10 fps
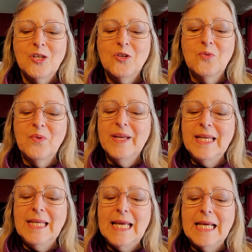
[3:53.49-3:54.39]

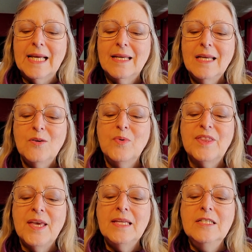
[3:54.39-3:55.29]
greening with
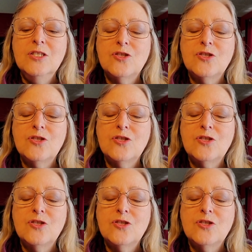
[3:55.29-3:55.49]
hidden